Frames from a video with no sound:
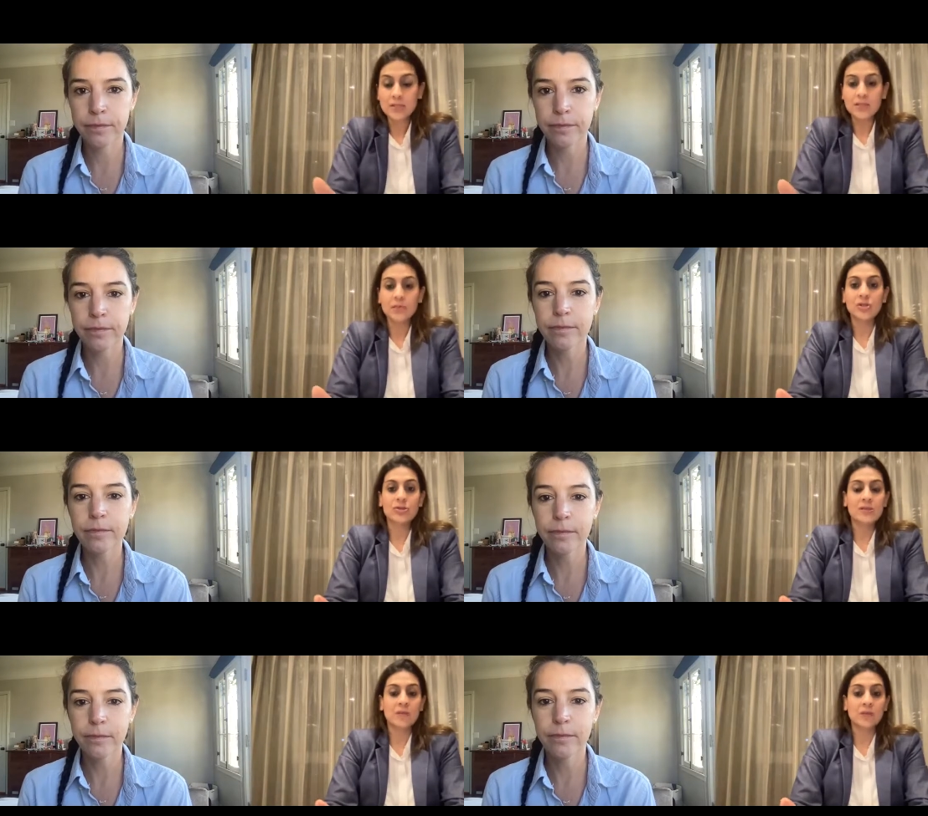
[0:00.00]

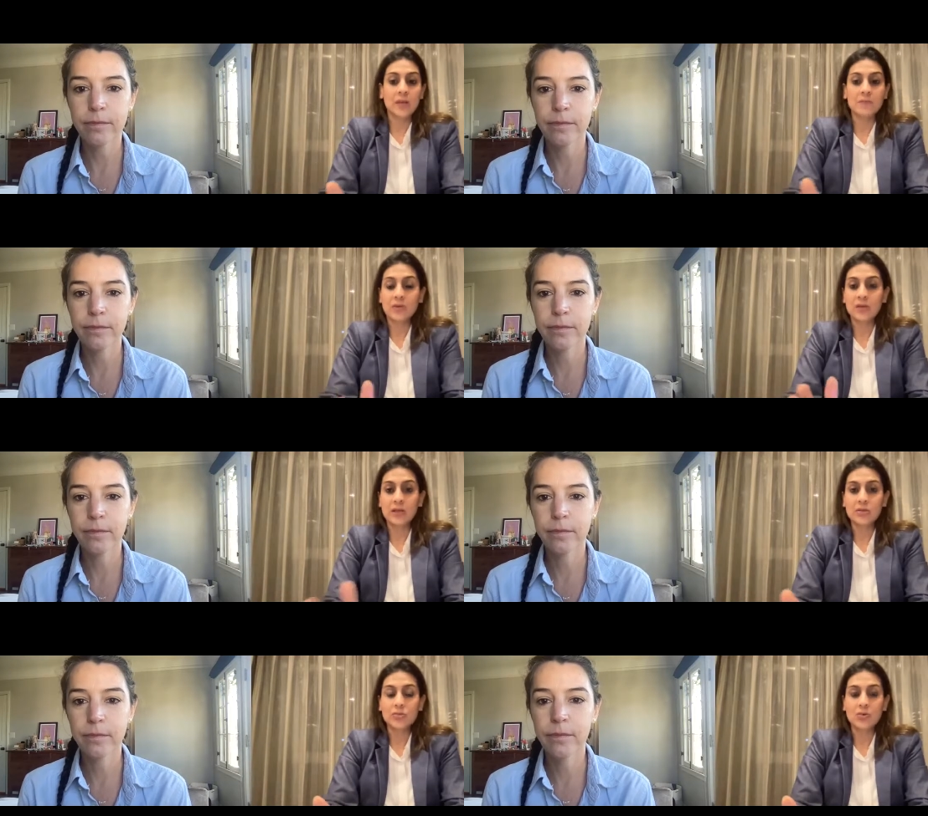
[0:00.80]
Speaker 1: situation sometimes when it
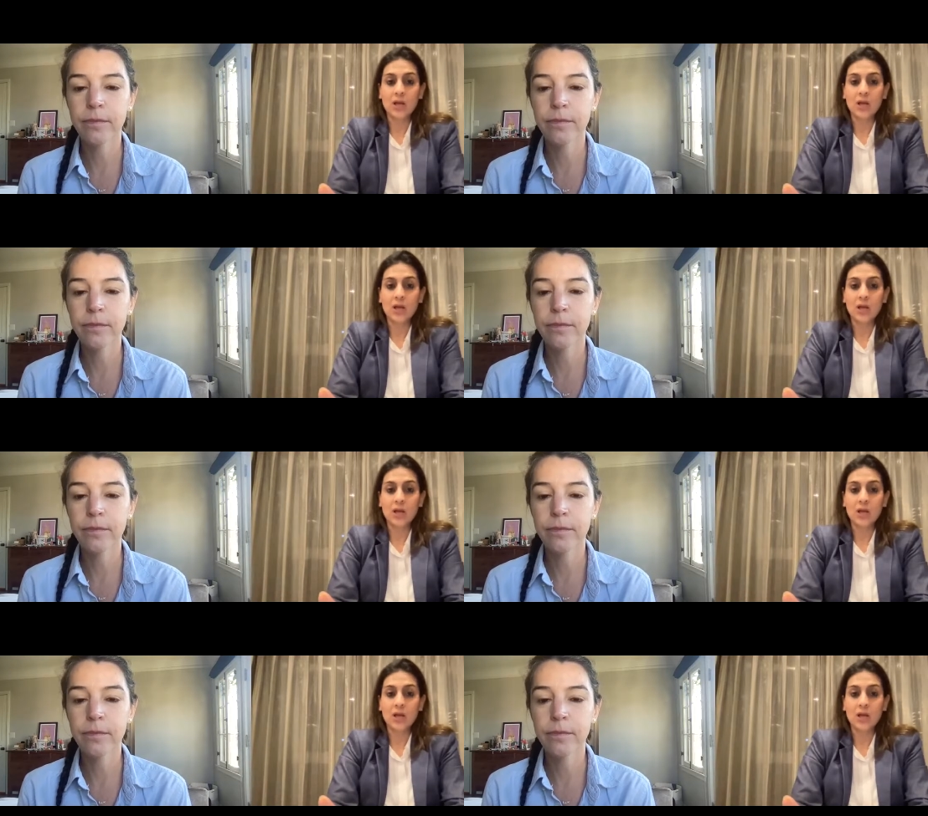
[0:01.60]
gets too